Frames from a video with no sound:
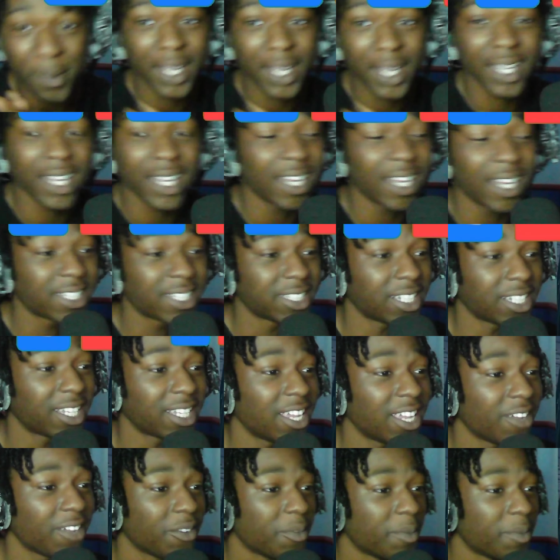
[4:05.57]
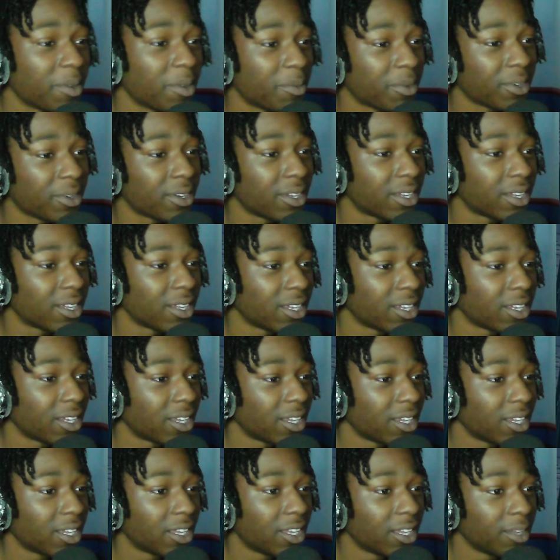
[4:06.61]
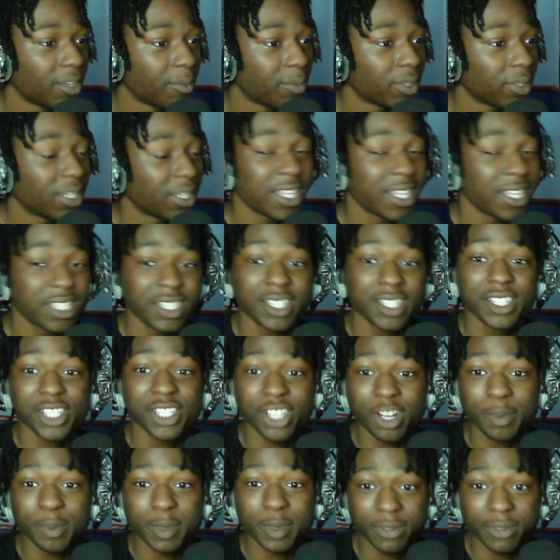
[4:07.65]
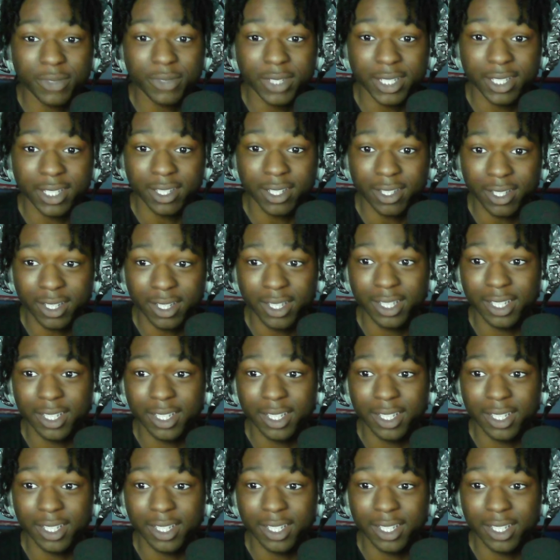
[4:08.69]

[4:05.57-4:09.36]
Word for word: gosh, I can't remember. But that's sharp as y'all.